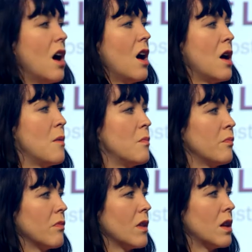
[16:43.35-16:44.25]
And
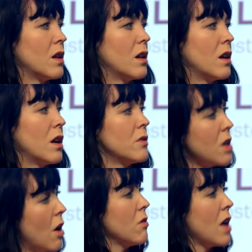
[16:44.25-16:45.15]
I was
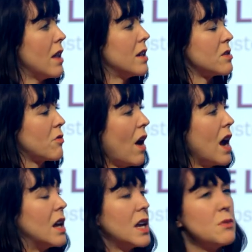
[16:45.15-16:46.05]
like, oh, yeah, that's
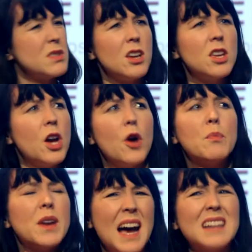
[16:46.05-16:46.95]
great. And he was like, you know,
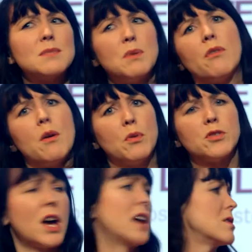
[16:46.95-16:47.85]
but it has to be the right
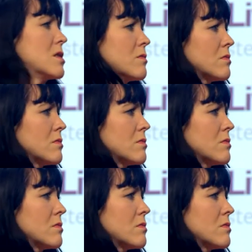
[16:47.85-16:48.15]
project.